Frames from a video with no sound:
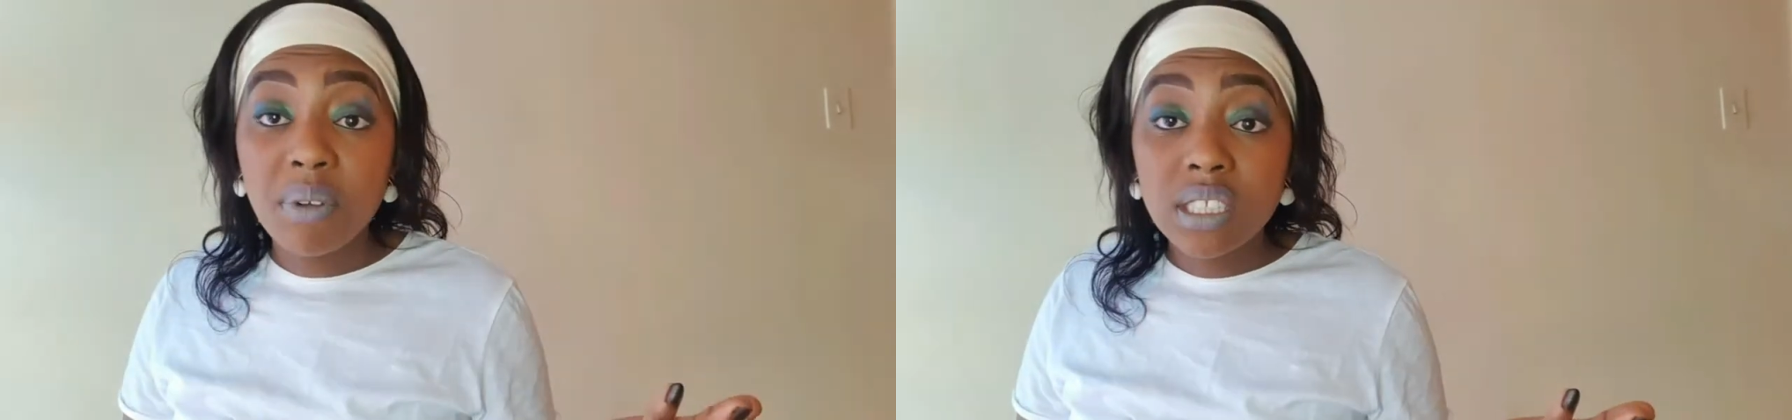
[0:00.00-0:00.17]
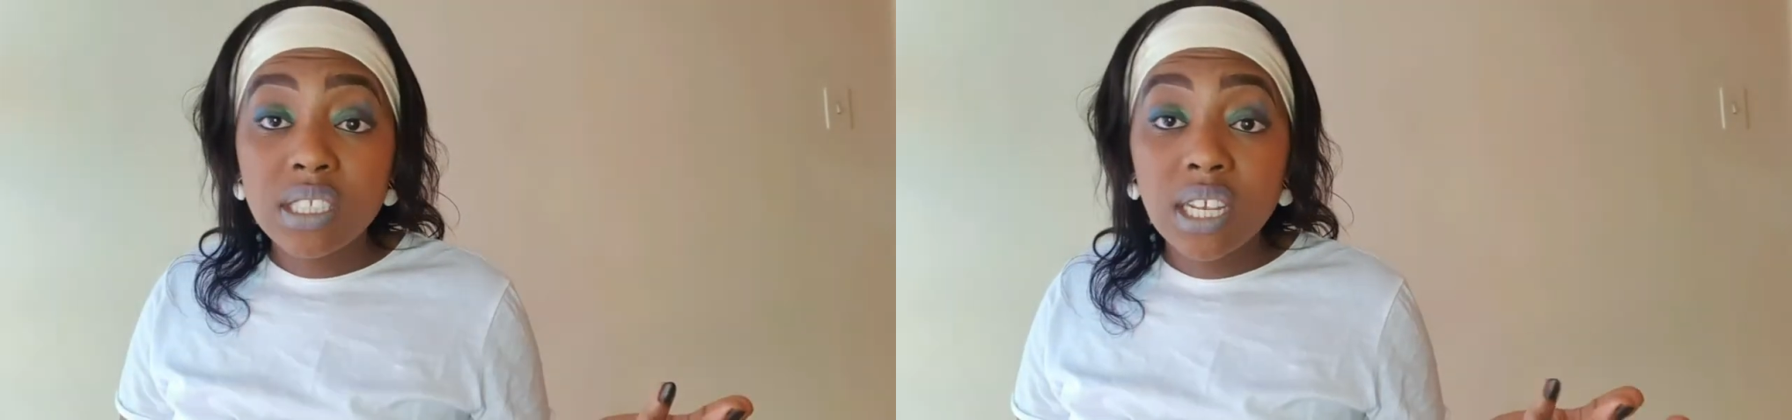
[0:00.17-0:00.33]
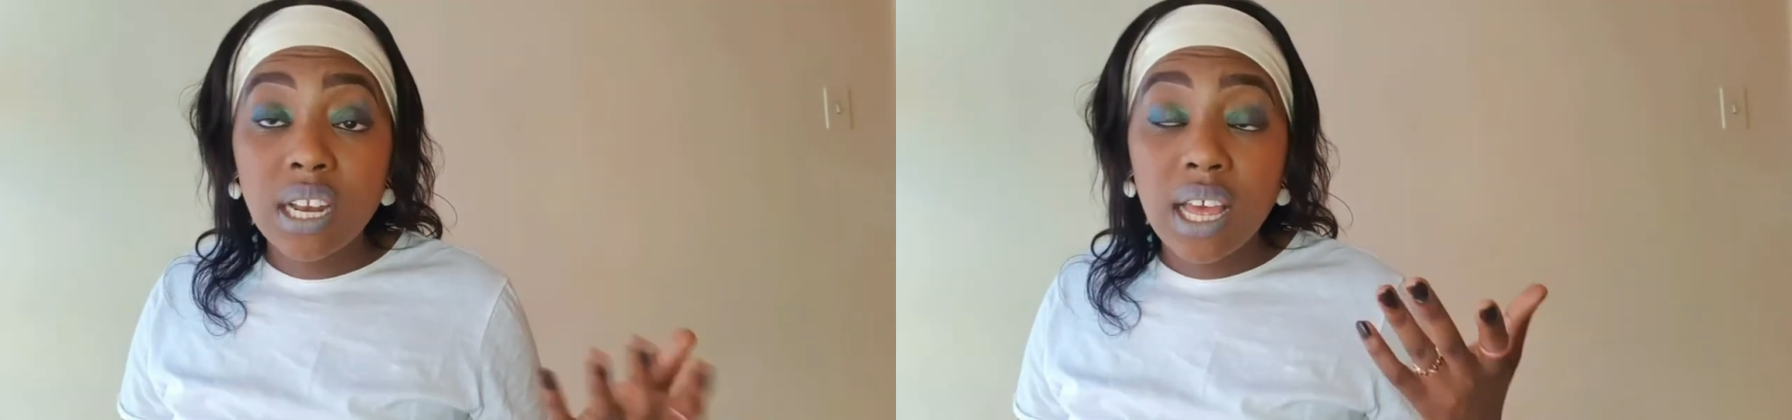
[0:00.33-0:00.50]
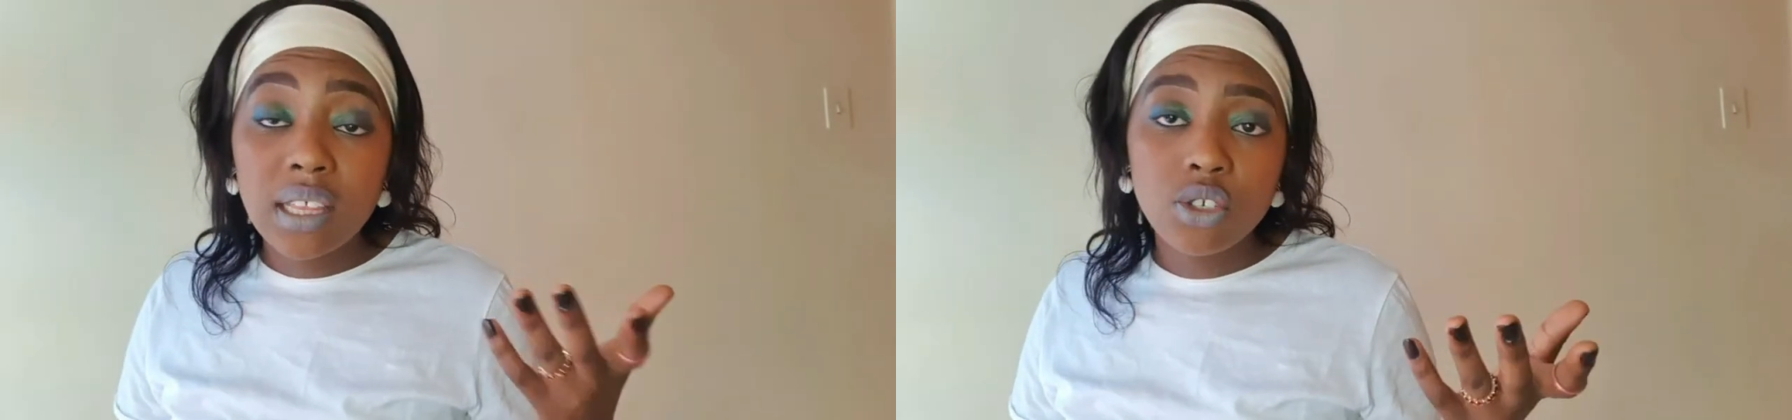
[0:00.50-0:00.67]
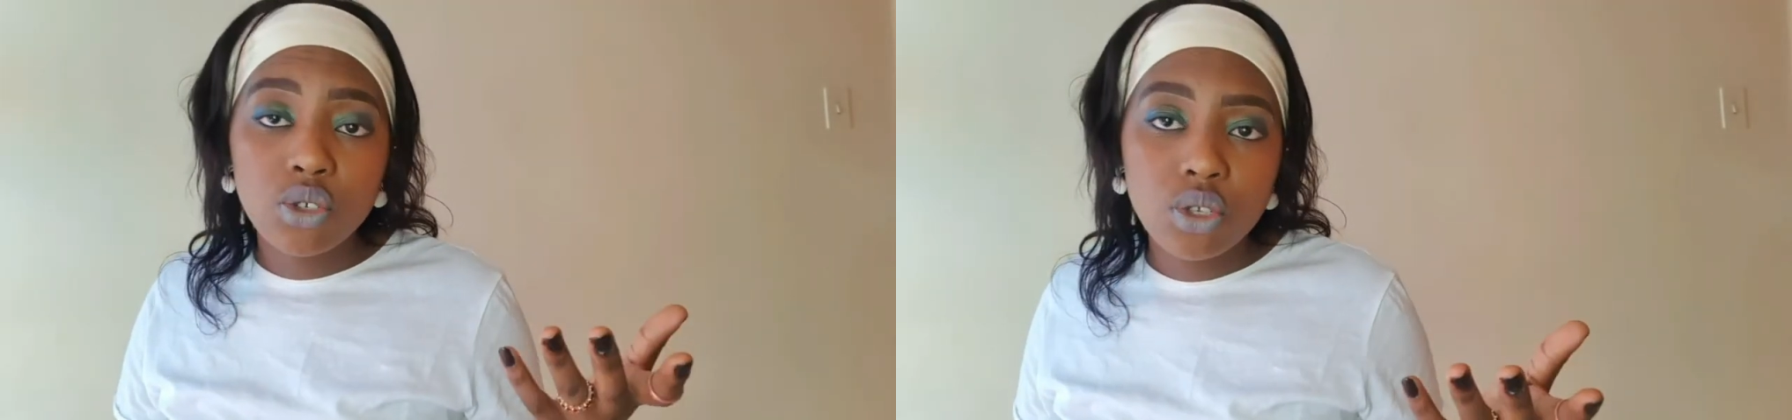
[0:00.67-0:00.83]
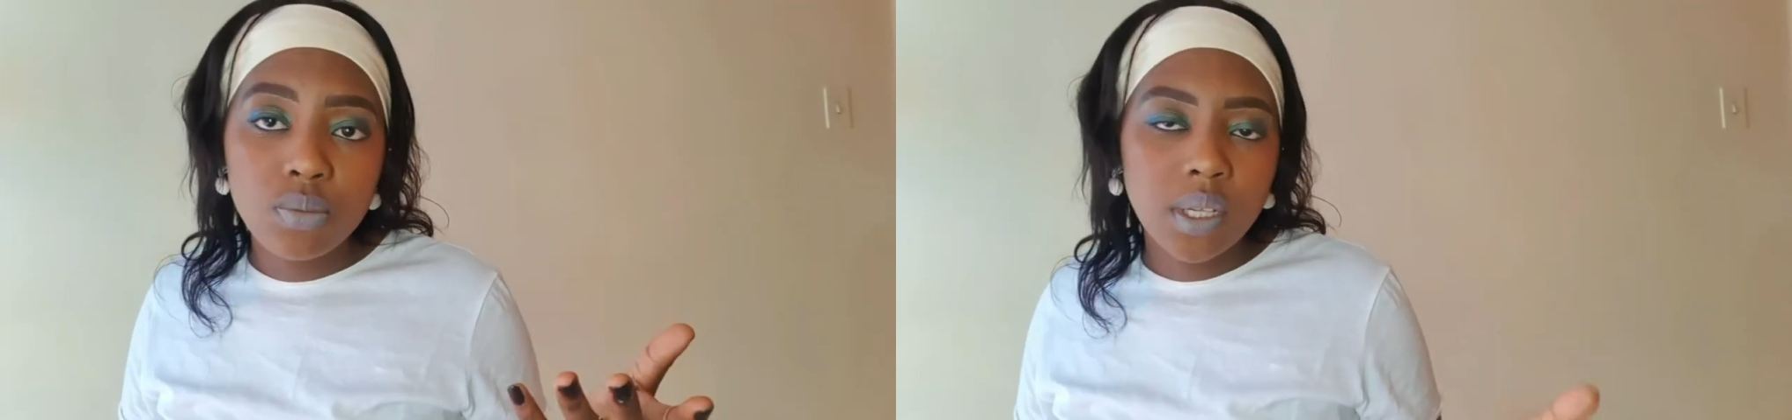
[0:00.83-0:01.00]
Milton,
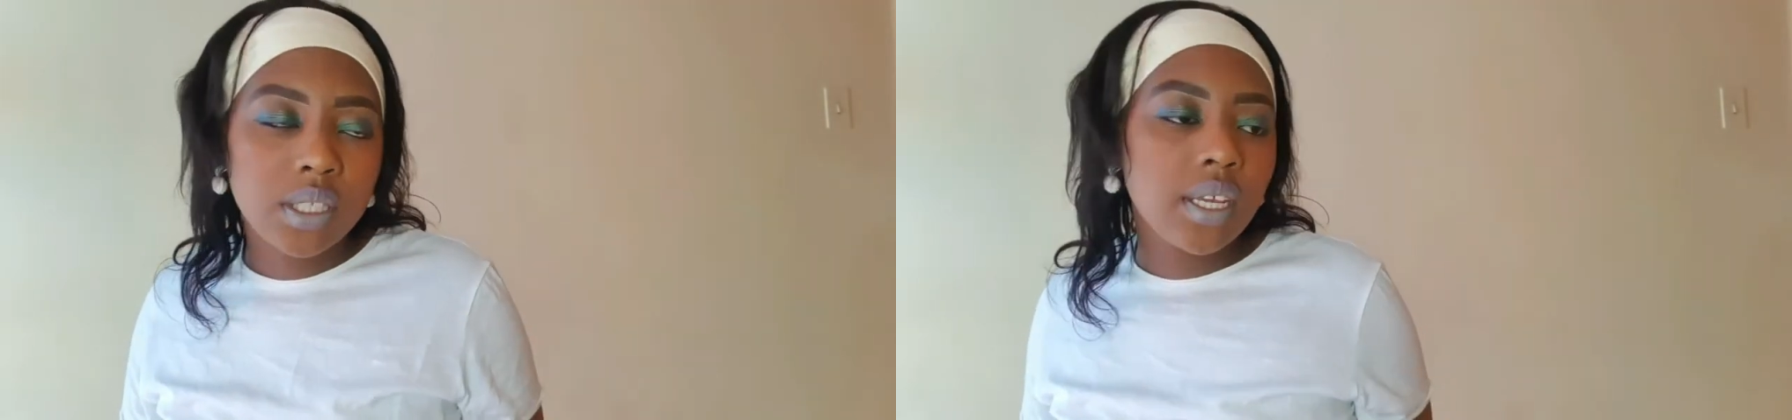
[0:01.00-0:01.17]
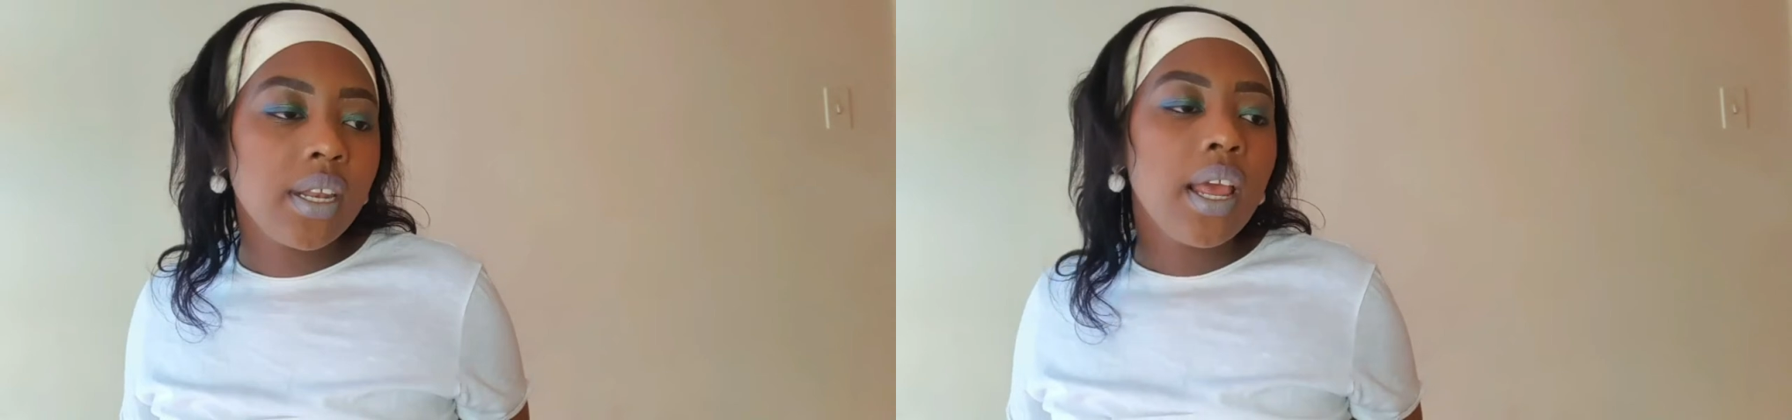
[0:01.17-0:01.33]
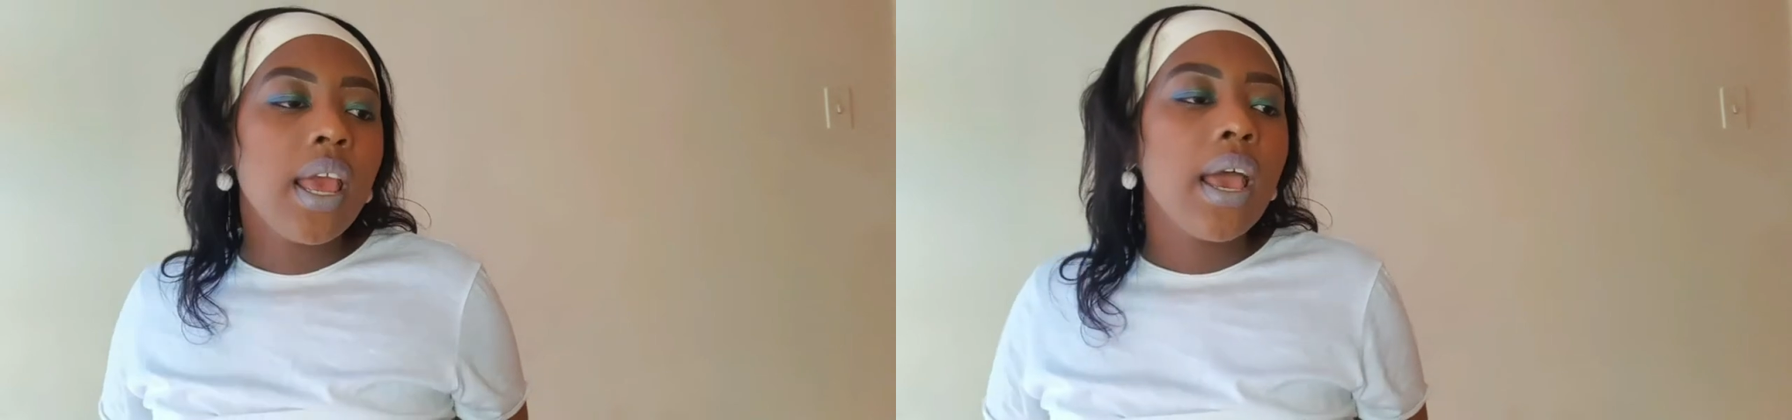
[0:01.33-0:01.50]
others use Milton,